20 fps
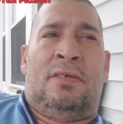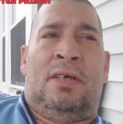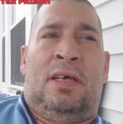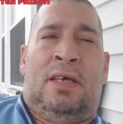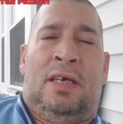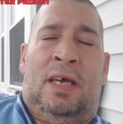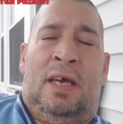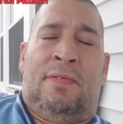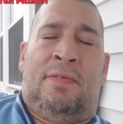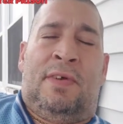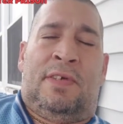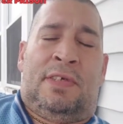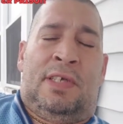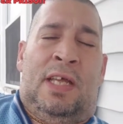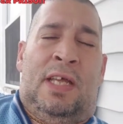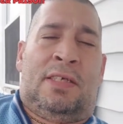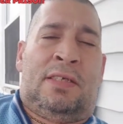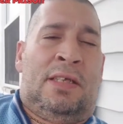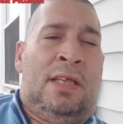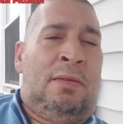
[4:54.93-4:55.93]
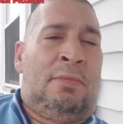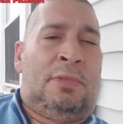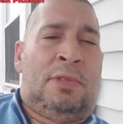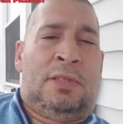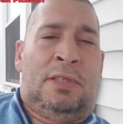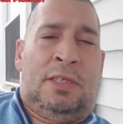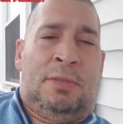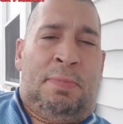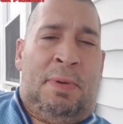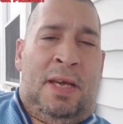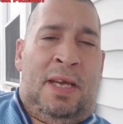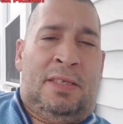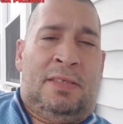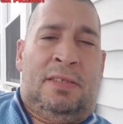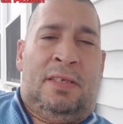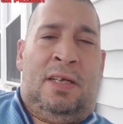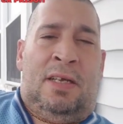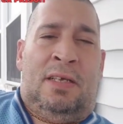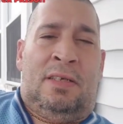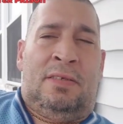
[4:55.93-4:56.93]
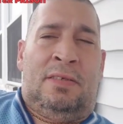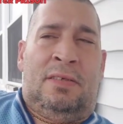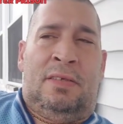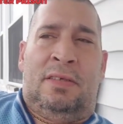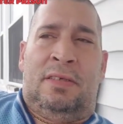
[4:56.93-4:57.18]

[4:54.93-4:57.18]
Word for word: I gave his last name because he's passed on.